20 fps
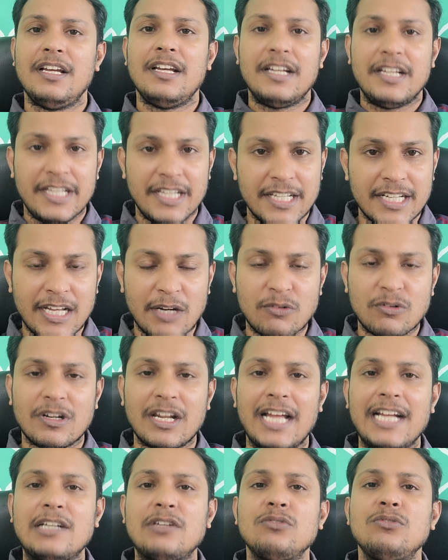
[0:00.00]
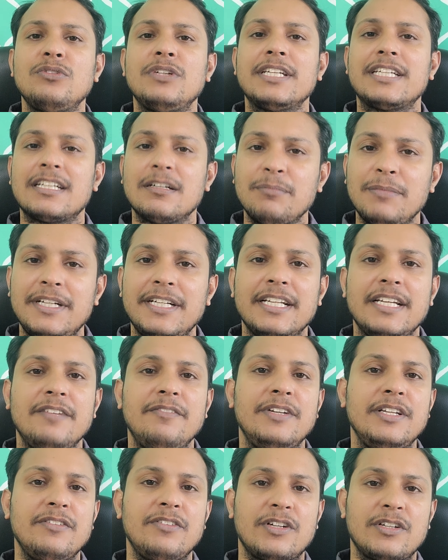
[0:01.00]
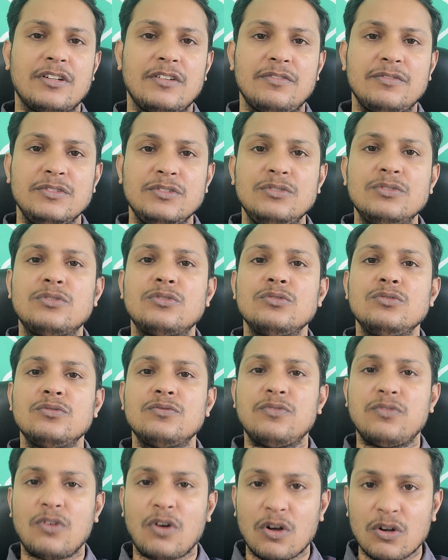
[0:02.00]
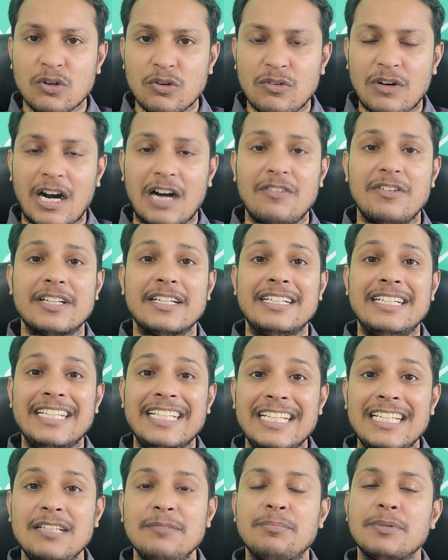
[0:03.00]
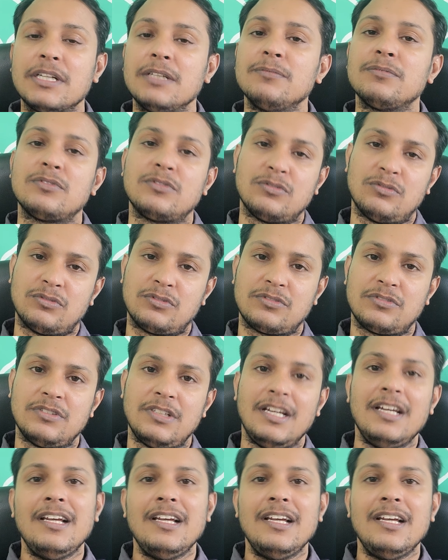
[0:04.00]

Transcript: Here I would like to recommend every one of you to follow our daily prelims notes.